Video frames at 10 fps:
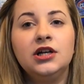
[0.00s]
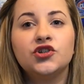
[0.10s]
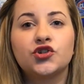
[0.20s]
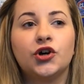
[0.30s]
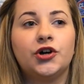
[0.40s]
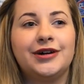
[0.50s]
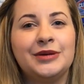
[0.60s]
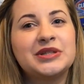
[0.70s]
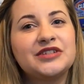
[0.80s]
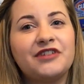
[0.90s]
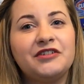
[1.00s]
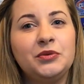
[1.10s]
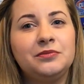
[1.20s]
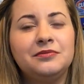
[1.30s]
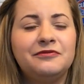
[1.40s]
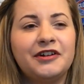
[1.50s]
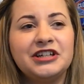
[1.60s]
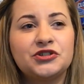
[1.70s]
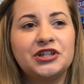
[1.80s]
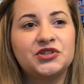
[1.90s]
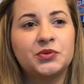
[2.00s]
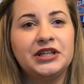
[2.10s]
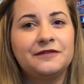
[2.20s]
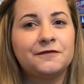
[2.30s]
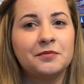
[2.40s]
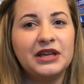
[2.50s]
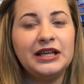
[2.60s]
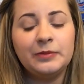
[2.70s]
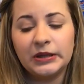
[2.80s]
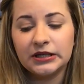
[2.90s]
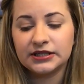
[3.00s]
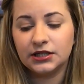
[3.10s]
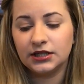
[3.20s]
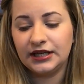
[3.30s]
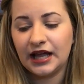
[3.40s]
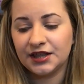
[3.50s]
So it was a very, very strange week for me personally.